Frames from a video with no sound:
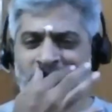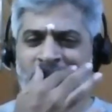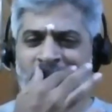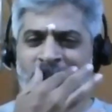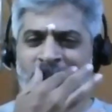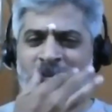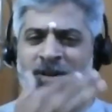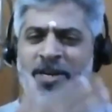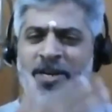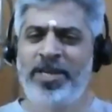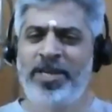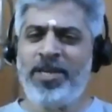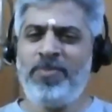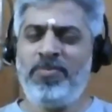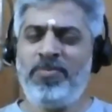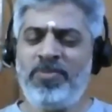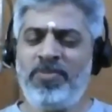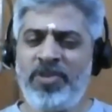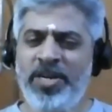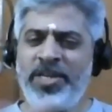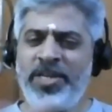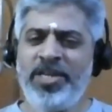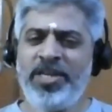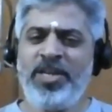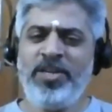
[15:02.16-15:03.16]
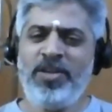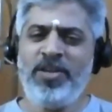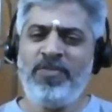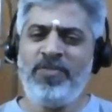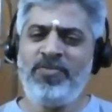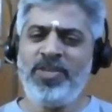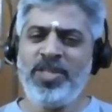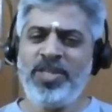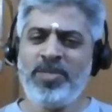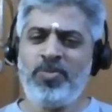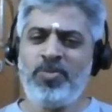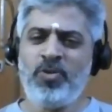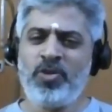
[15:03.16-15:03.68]
read any of
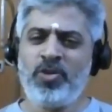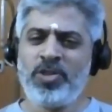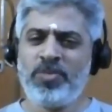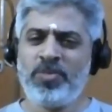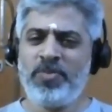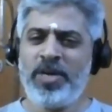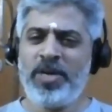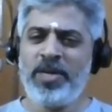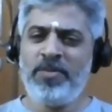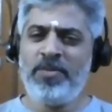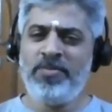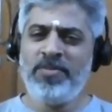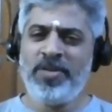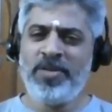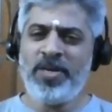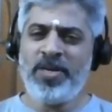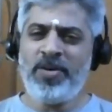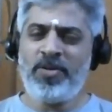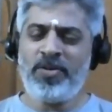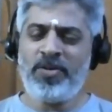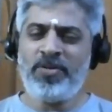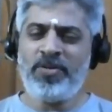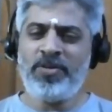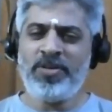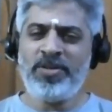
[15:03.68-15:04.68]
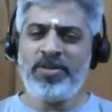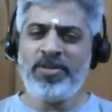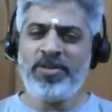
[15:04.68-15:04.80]
these books, madam? Or